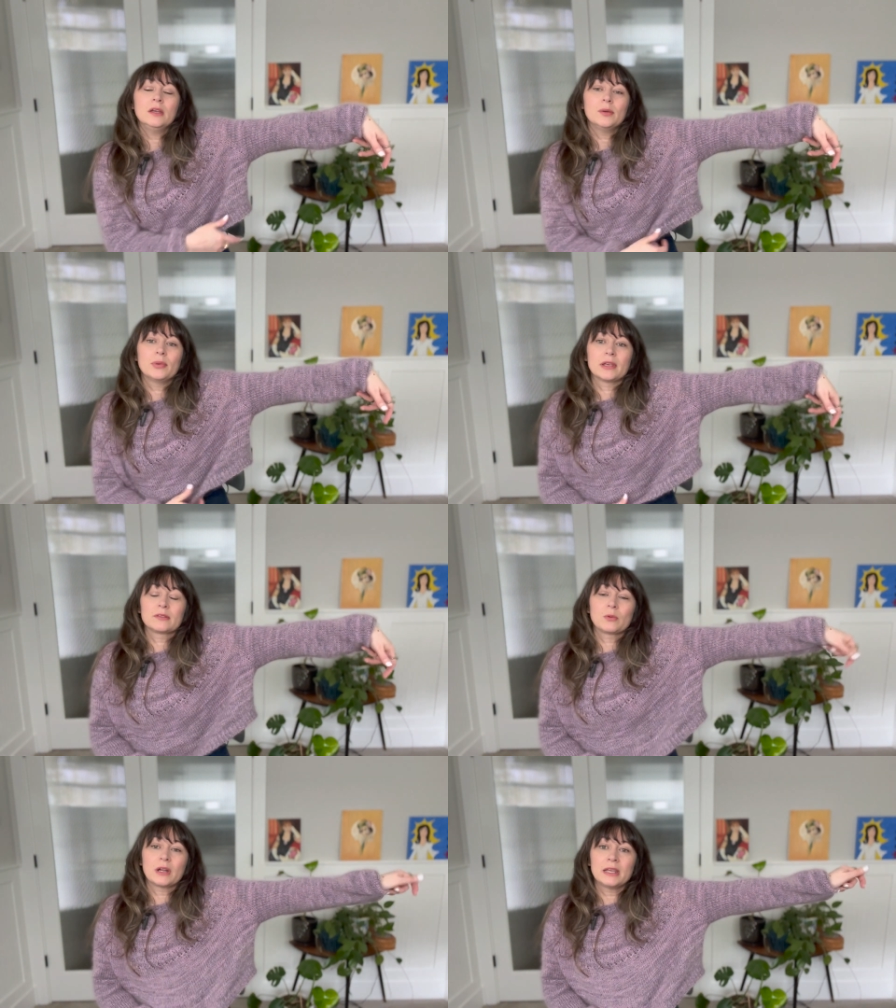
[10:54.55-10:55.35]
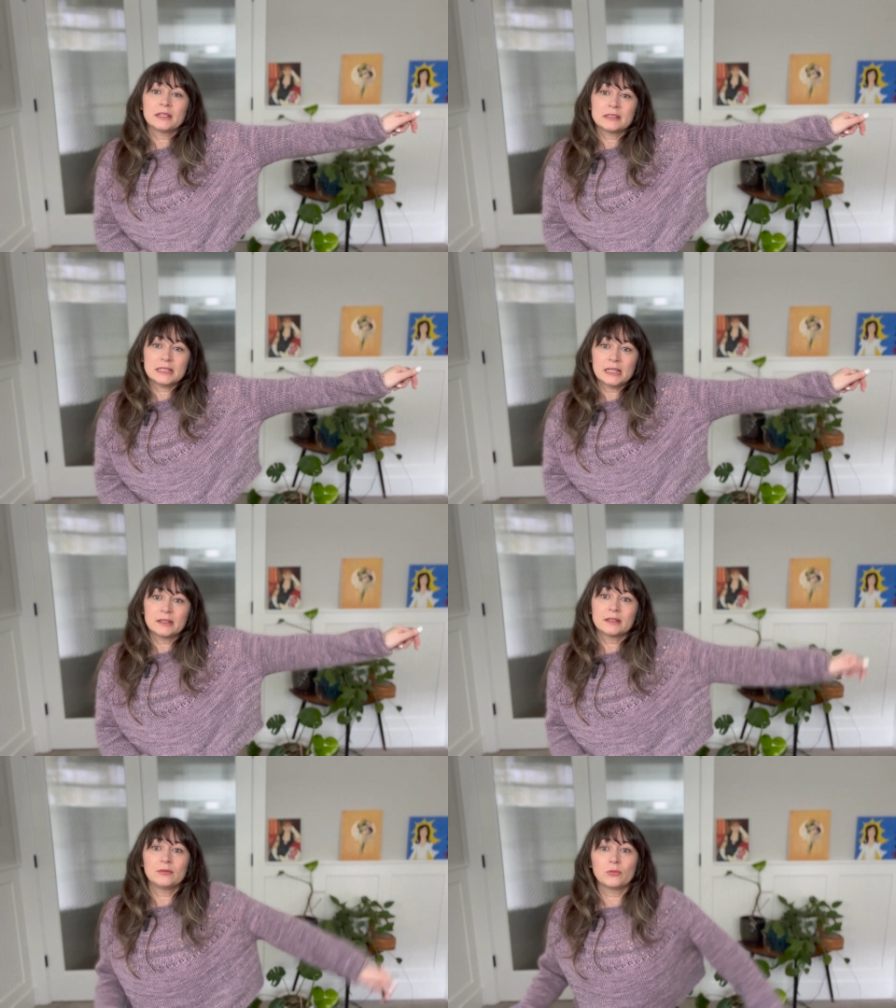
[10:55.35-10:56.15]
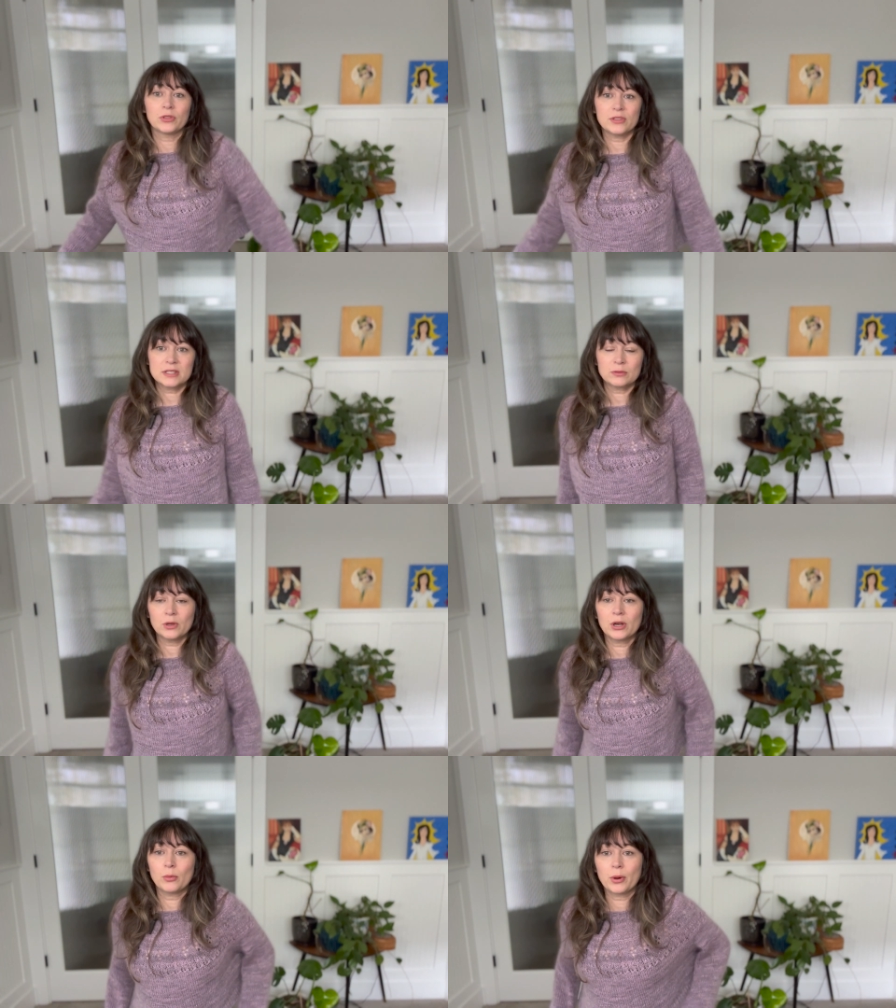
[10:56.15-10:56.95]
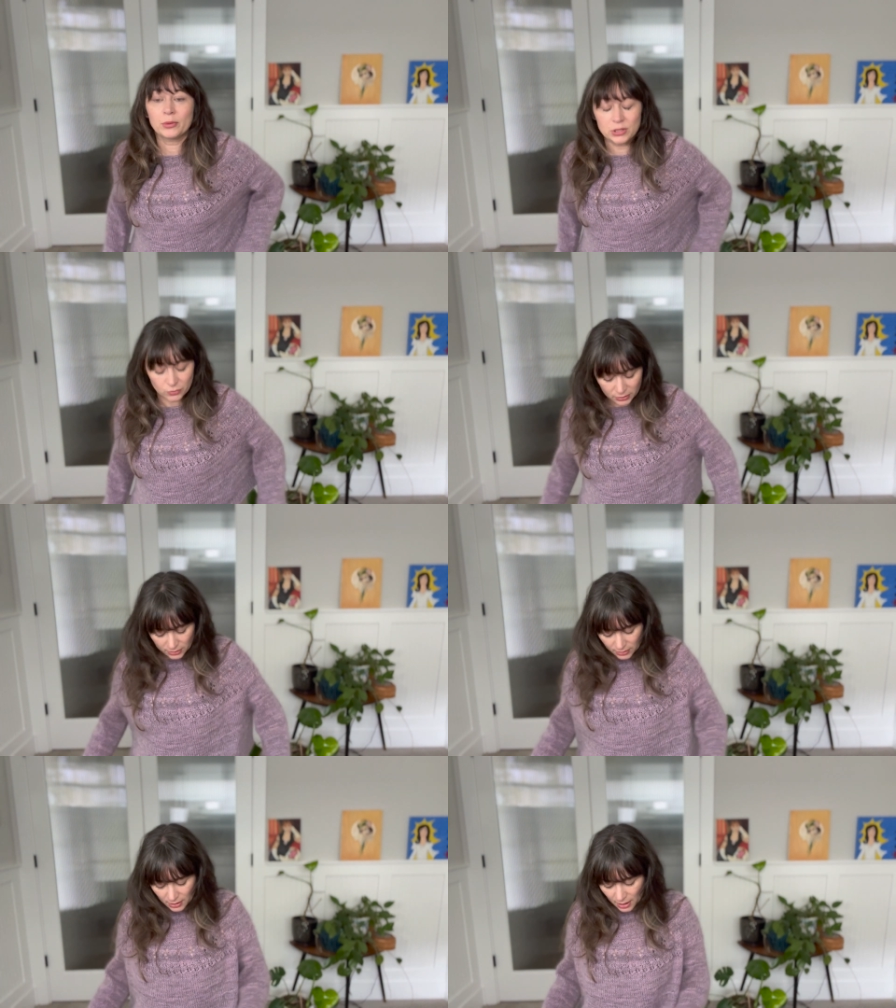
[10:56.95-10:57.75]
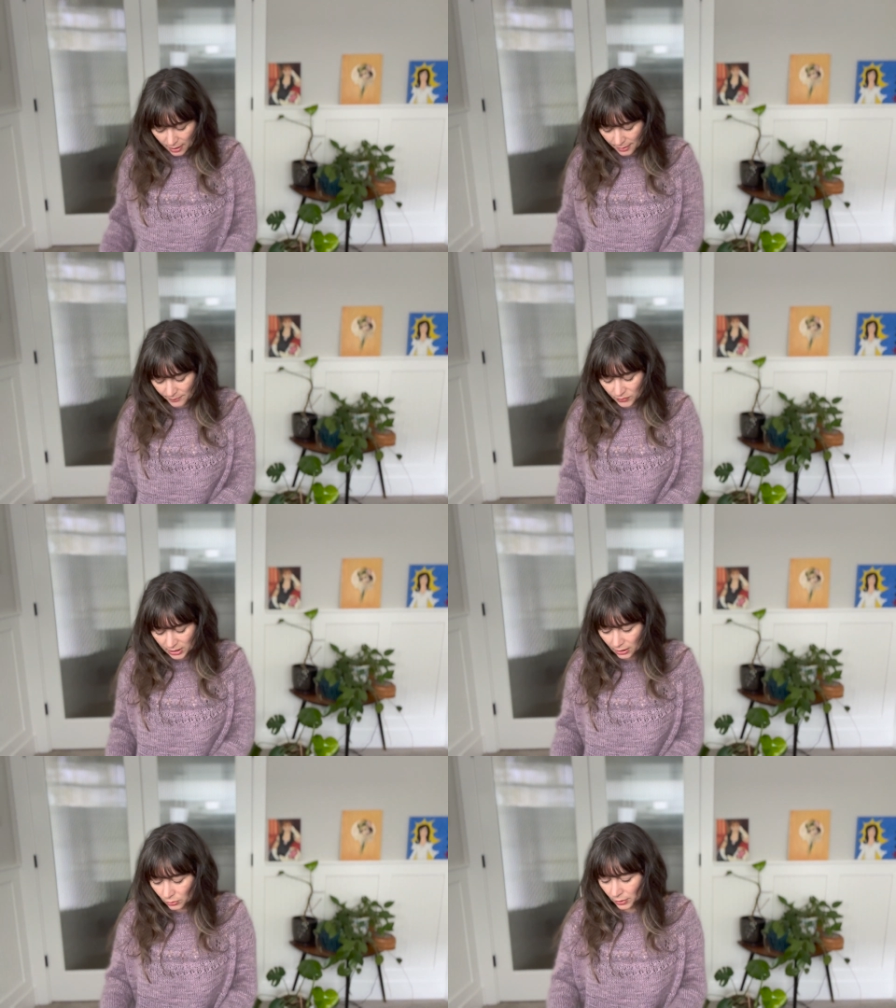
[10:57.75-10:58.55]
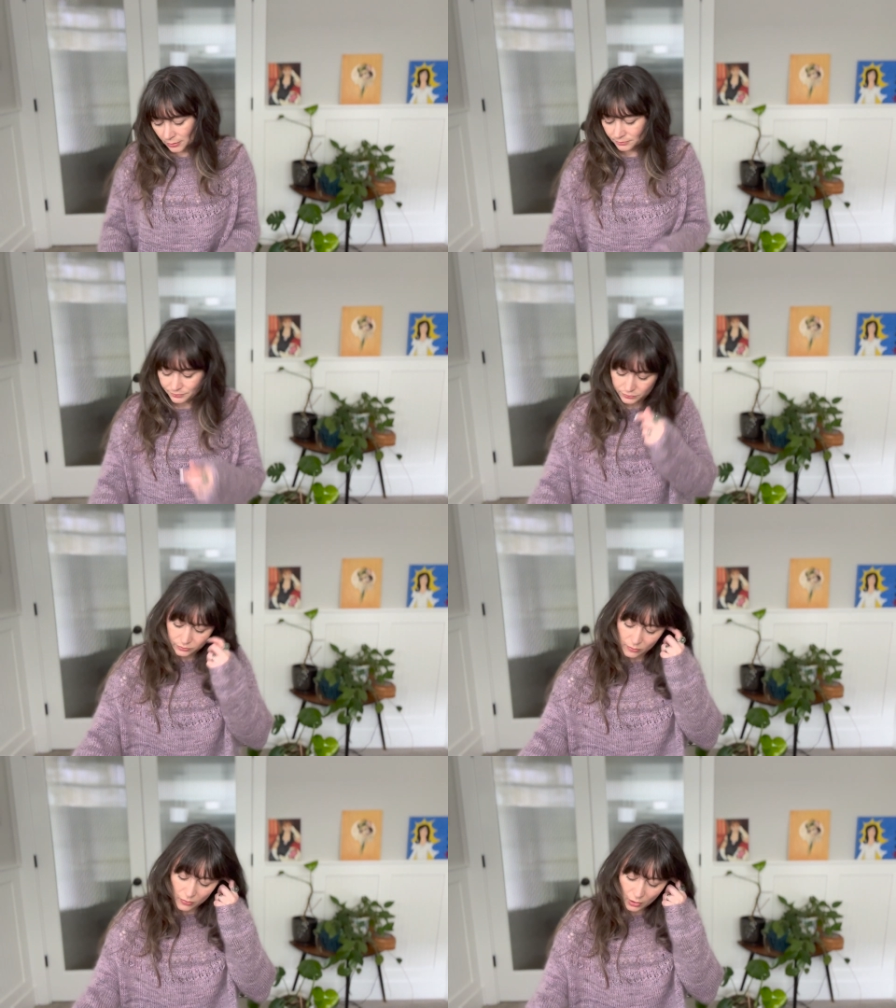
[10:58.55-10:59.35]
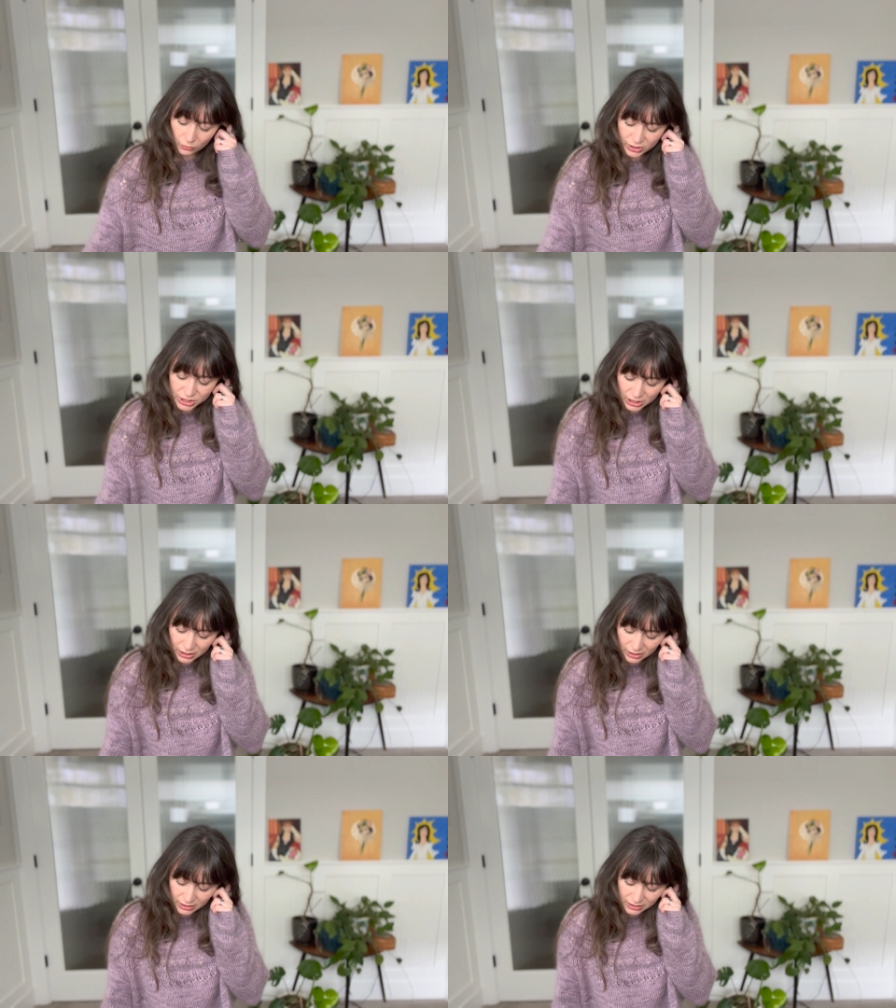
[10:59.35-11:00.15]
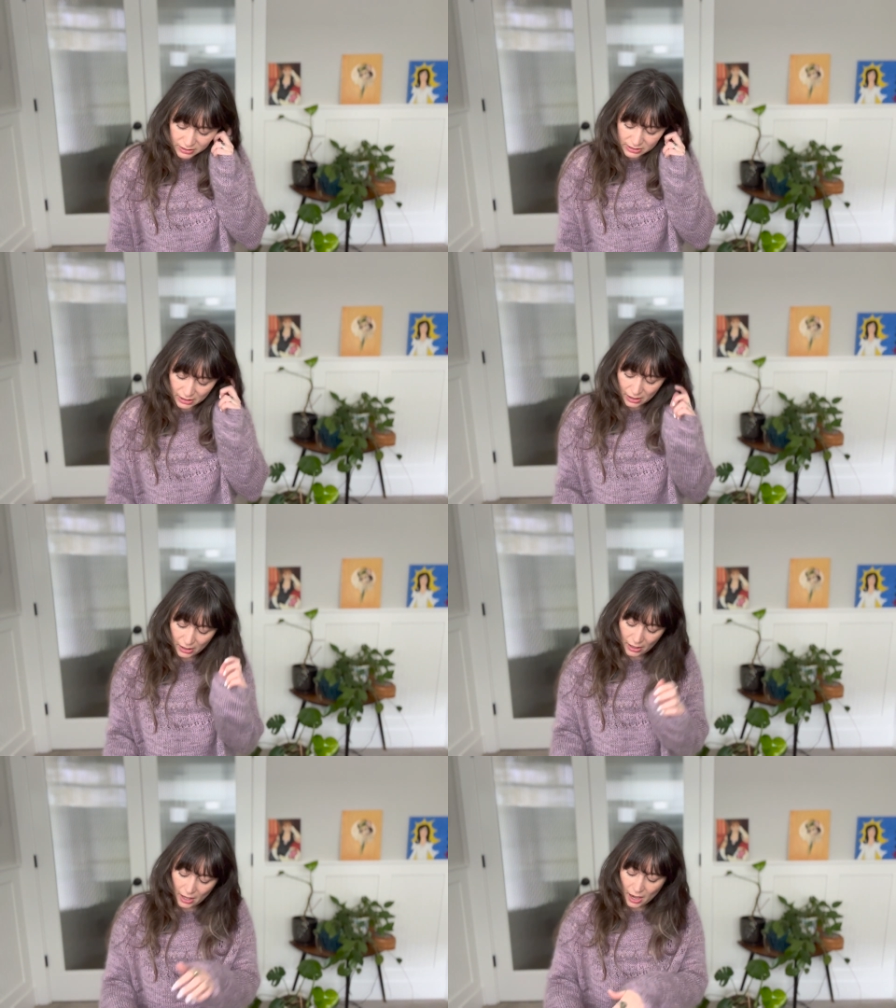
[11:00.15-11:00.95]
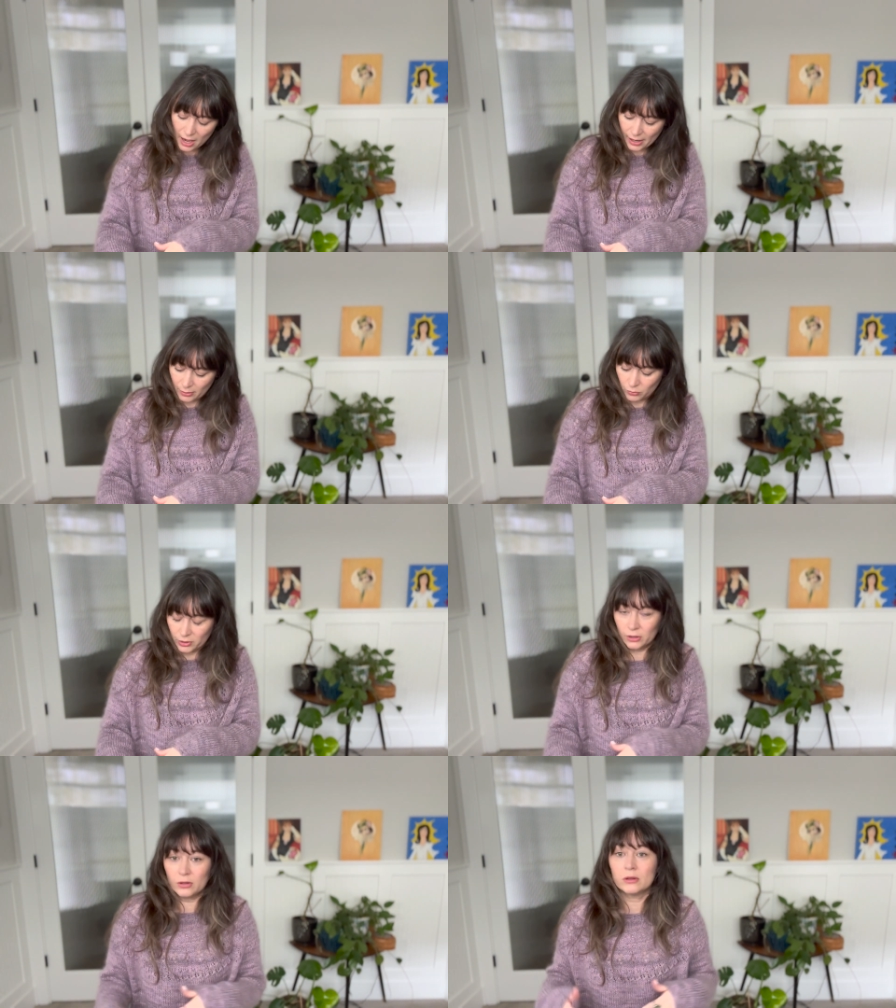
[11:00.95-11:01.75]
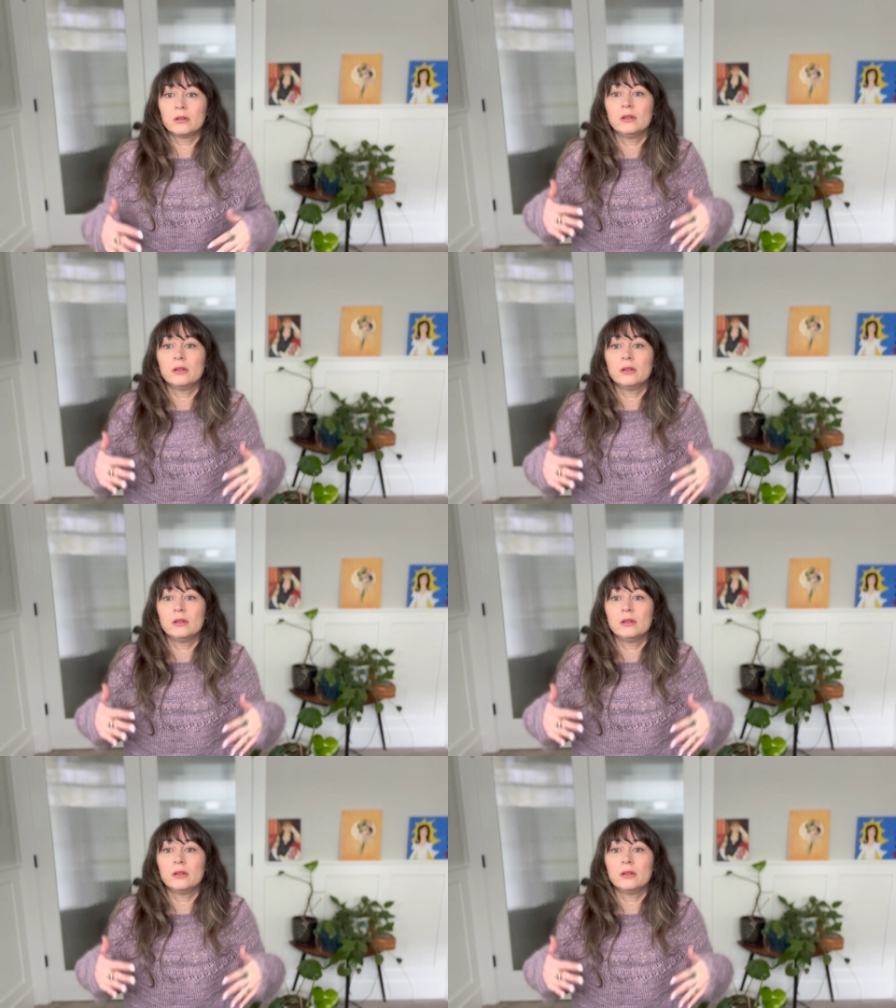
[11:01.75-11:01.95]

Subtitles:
because what I did with this one, I'll probably do with the yellow one, which is I will